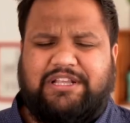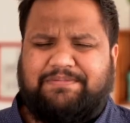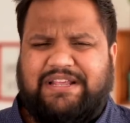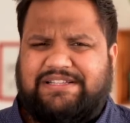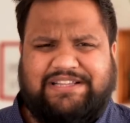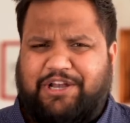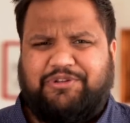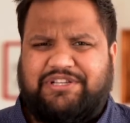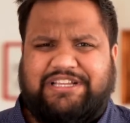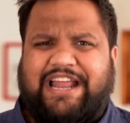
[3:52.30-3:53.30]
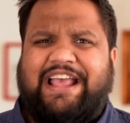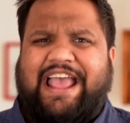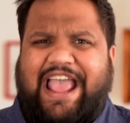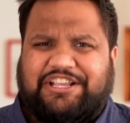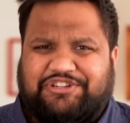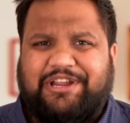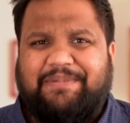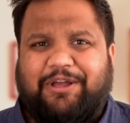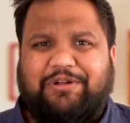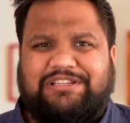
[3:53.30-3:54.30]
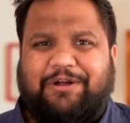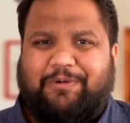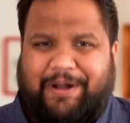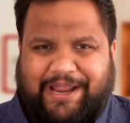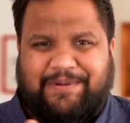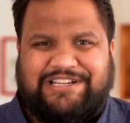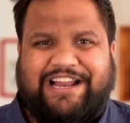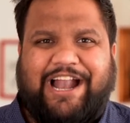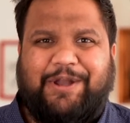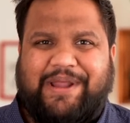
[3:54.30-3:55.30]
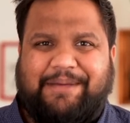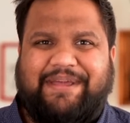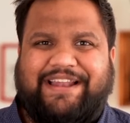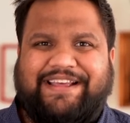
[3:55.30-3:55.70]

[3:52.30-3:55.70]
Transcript: this means is that you just get extremely good sound quality, which I'll get to in a bit.